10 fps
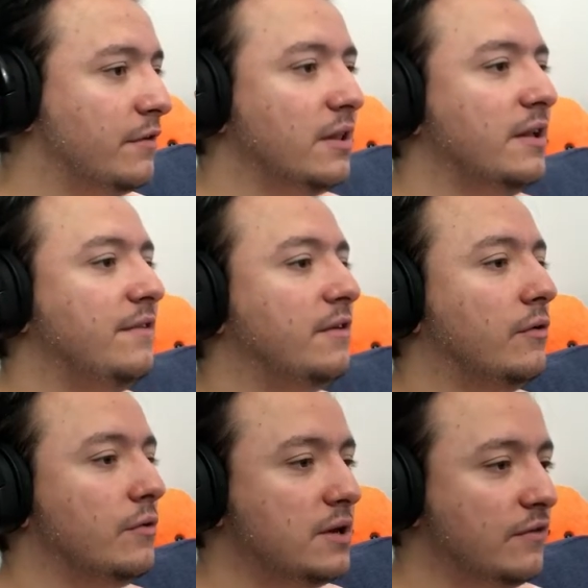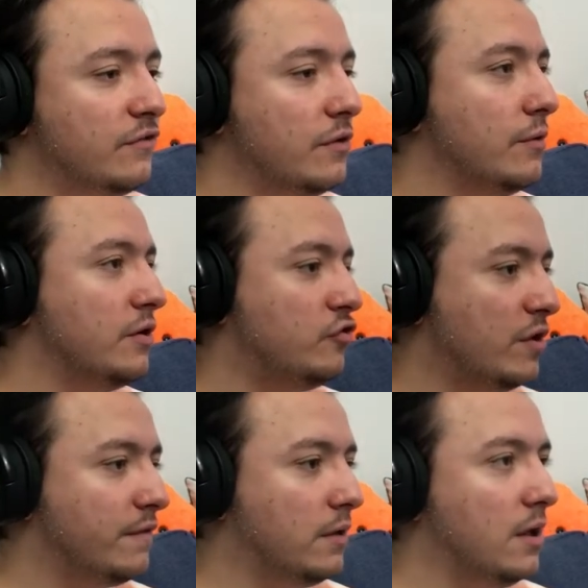Suddenly, Sayori gives Yuri a
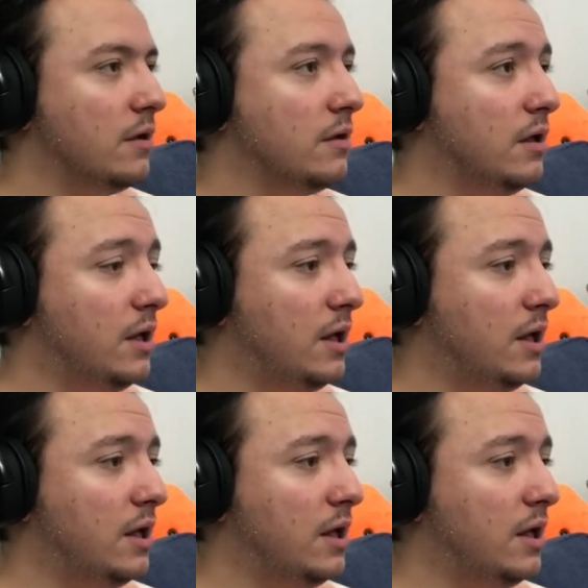gentle hug.